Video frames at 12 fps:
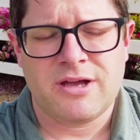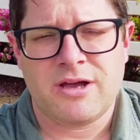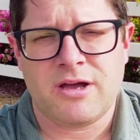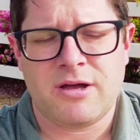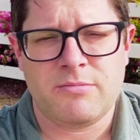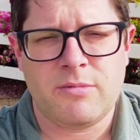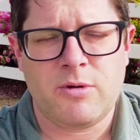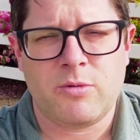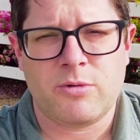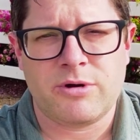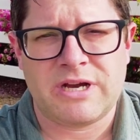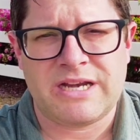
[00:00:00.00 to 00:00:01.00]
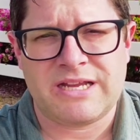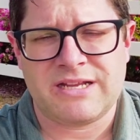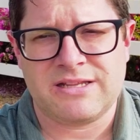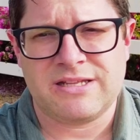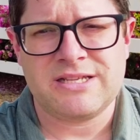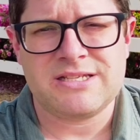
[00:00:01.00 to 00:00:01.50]
or any
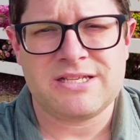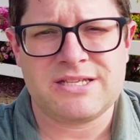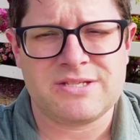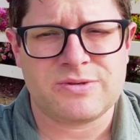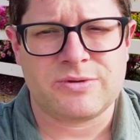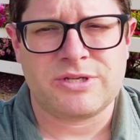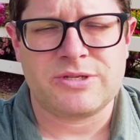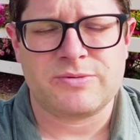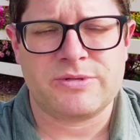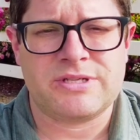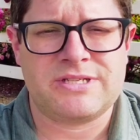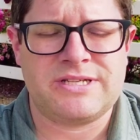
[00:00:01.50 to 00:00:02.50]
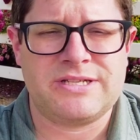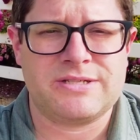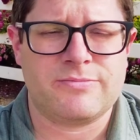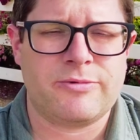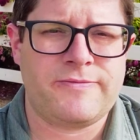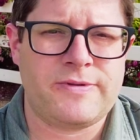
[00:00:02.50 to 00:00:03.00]
kind of lenses, or just wants to see
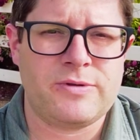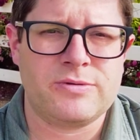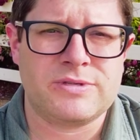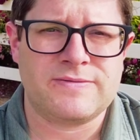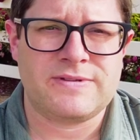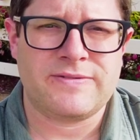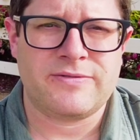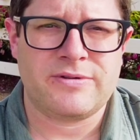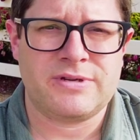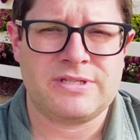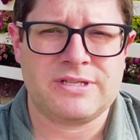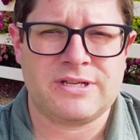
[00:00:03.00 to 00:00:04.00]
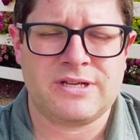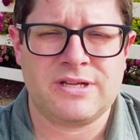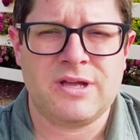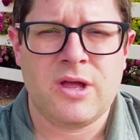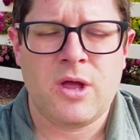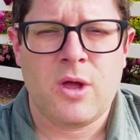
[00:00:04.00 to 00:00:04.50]
some reviews of different
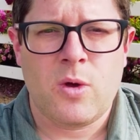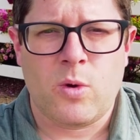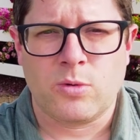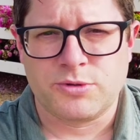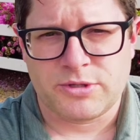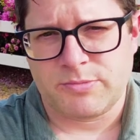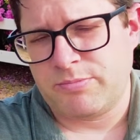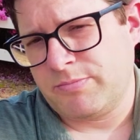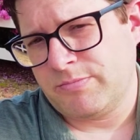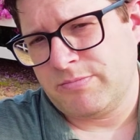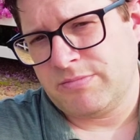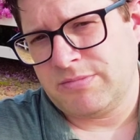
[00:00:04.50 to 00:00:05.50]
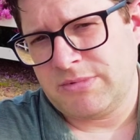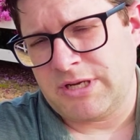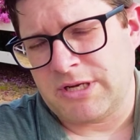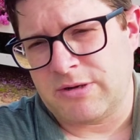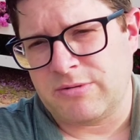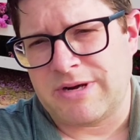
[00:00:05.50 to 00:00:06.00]
older
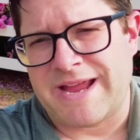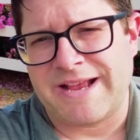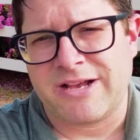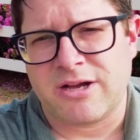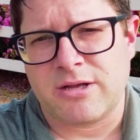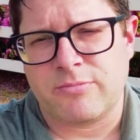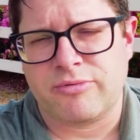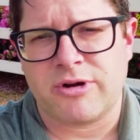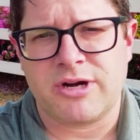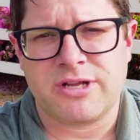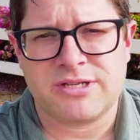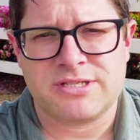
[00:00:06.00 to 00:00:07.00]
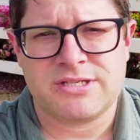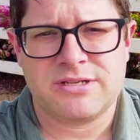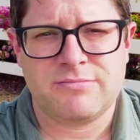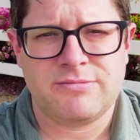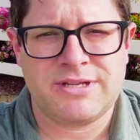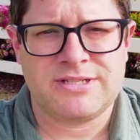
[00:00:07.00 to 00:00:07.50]
Nikon products,
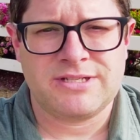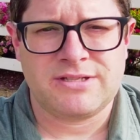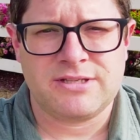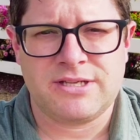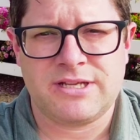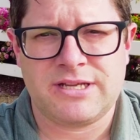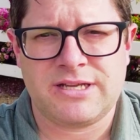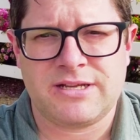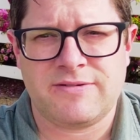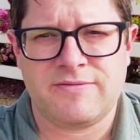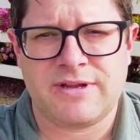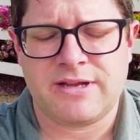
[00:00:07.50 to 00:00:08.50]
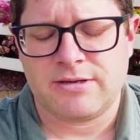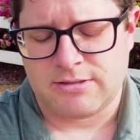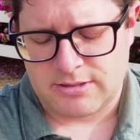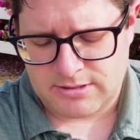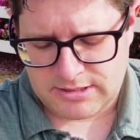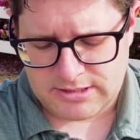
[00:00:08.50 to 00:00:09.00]
basically any kind of
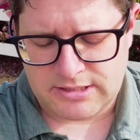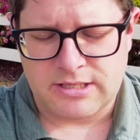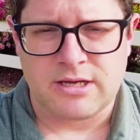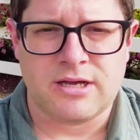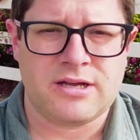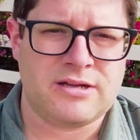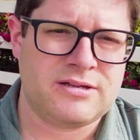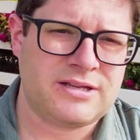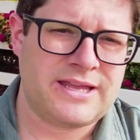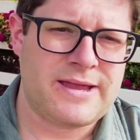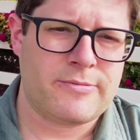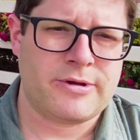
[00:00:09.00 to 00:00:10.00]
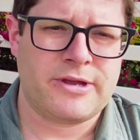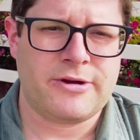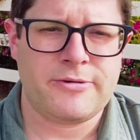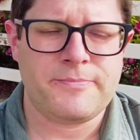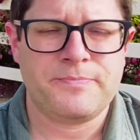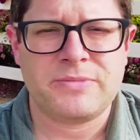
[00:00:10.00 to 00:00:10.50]
Nikon camera
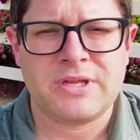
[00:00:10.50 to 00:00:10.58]
gear.